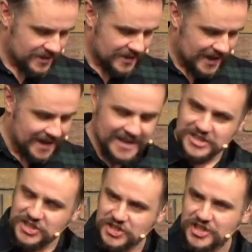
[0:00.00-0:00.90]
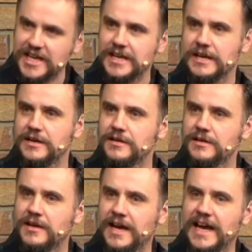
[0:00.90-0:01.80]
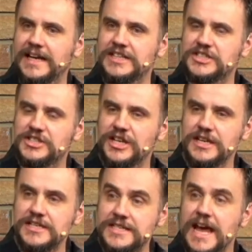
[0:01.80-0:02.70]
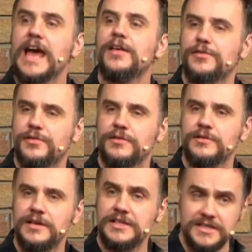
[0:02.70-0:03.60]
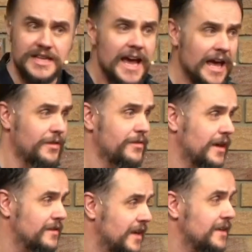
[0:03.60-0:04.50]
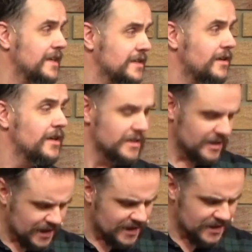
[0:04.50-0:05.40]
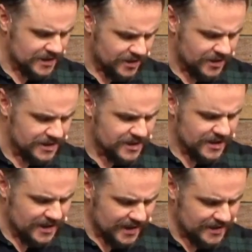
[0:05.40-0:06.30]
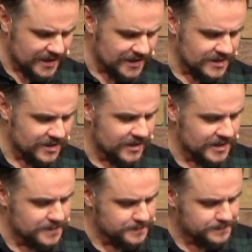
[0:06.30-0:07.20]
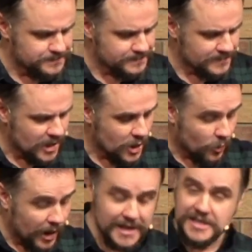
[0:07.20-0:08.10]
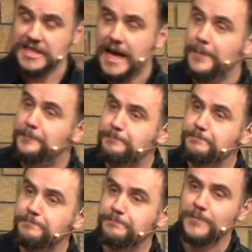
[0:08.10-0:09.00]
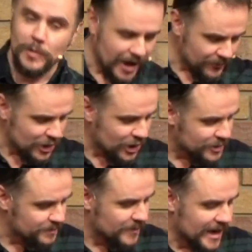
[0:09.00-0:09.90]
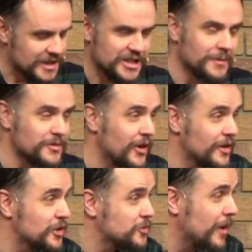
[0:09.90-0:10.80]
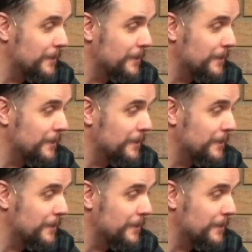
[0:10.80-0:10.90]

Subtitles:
And it's sin. And it's death. It's death. And then he died. And then he died. And then he died. Why is that? Well, have a look at chapter 5, verse 1.